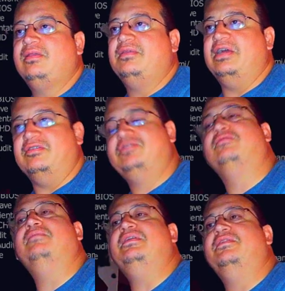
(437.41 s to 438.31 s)
Now this is
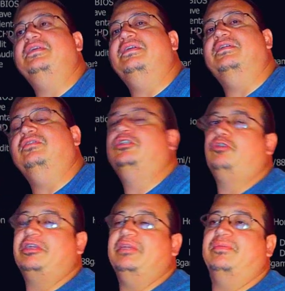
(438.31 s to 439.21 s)
going to be the uh,
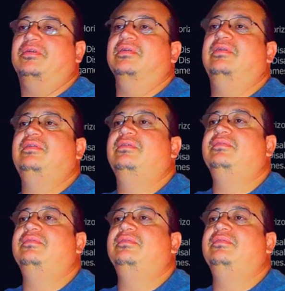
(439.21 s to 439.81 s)
tricky part.